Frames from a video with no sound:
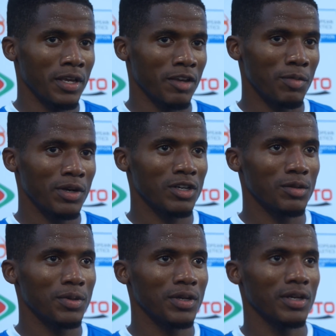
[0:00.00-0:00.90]
give my
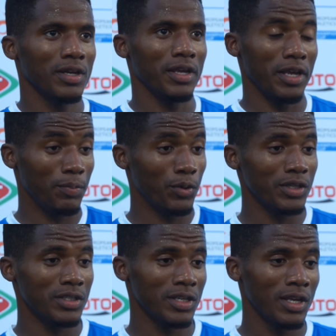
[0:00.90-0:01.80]
club 8
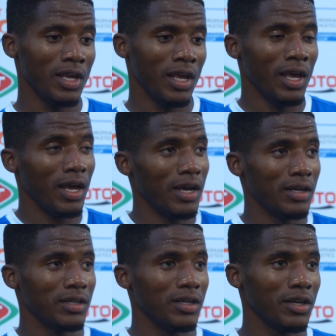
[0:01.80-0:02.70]
points
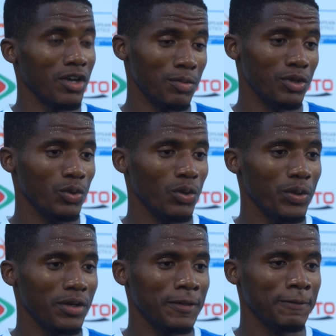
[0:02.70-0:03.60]
and come out with a
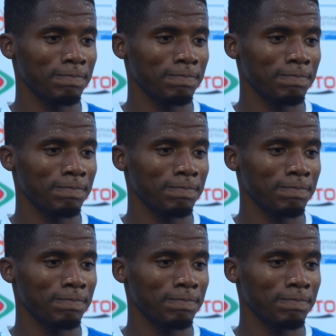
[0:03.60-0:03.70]
win.